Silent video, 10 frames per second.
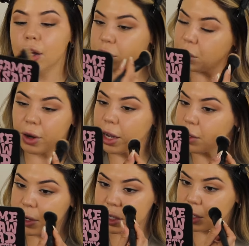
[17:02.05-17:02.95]
So
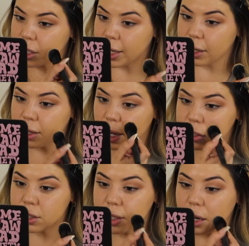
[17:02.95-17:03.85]
anyways, to like
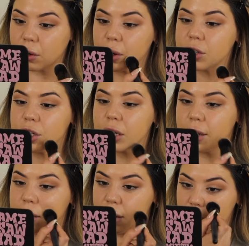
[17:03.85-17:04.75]
answer that
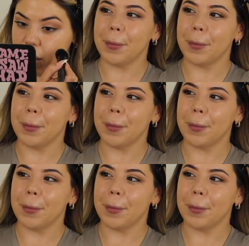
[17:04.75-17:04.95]
question,